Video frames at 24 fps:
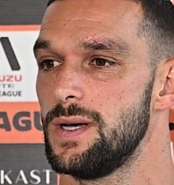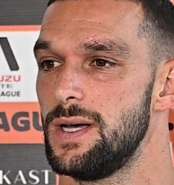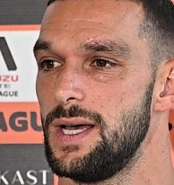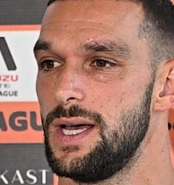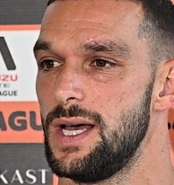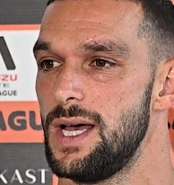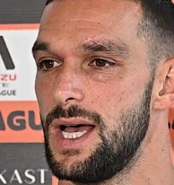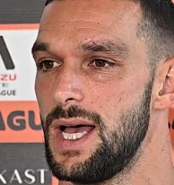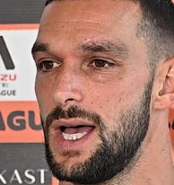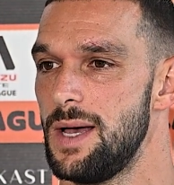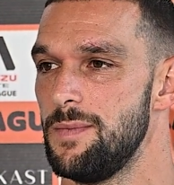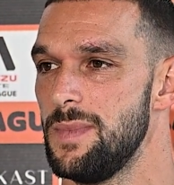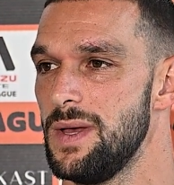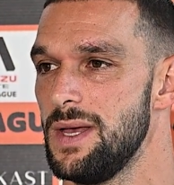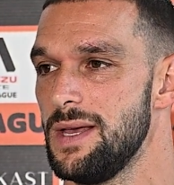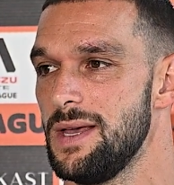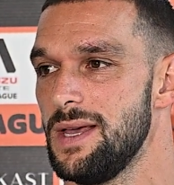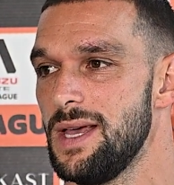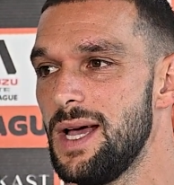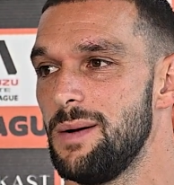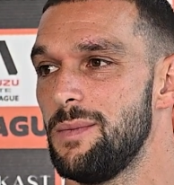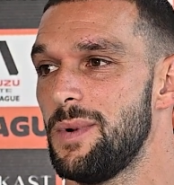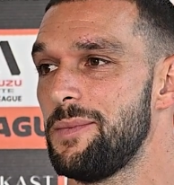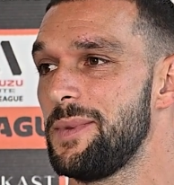And
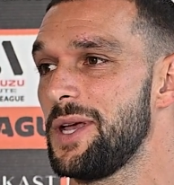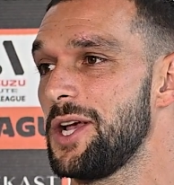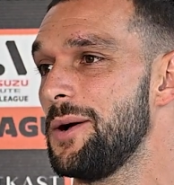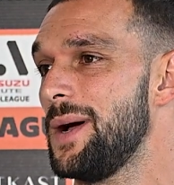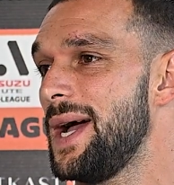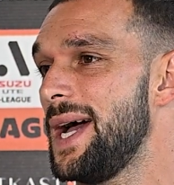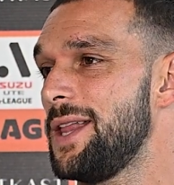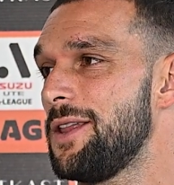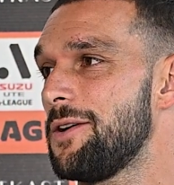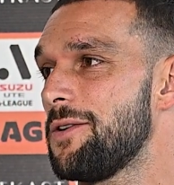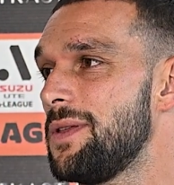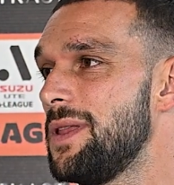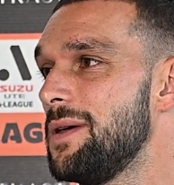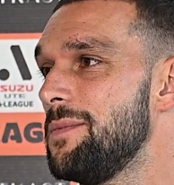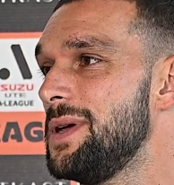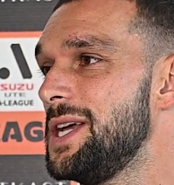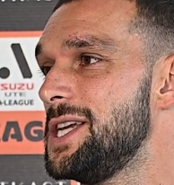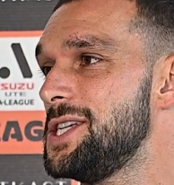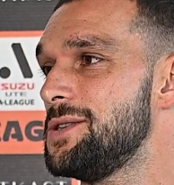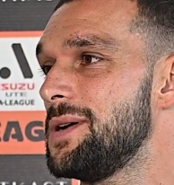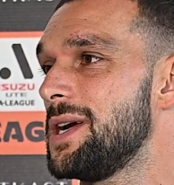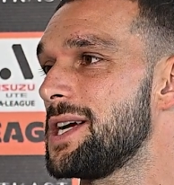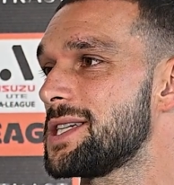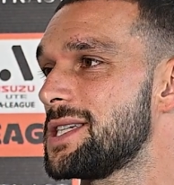when we go out there on the
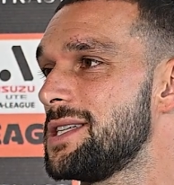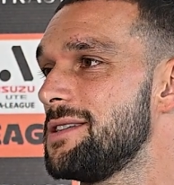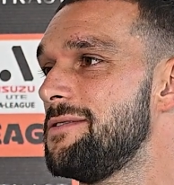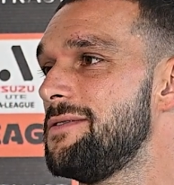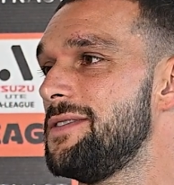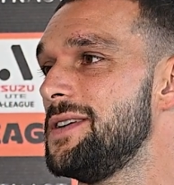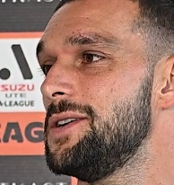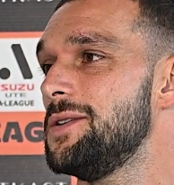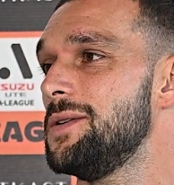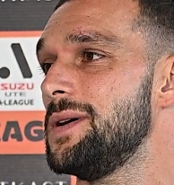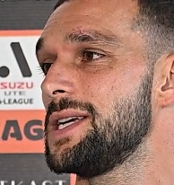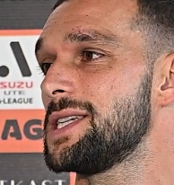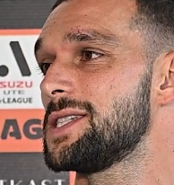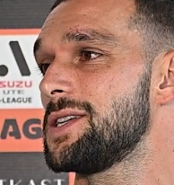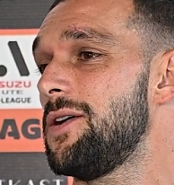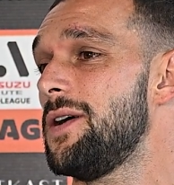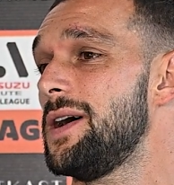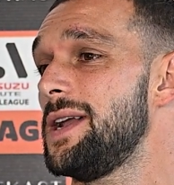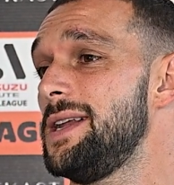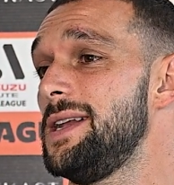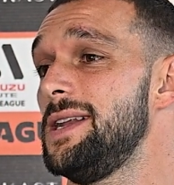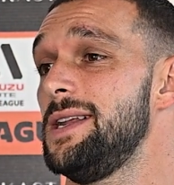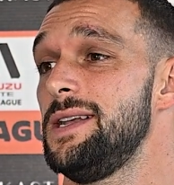pitch, you actually feel excited,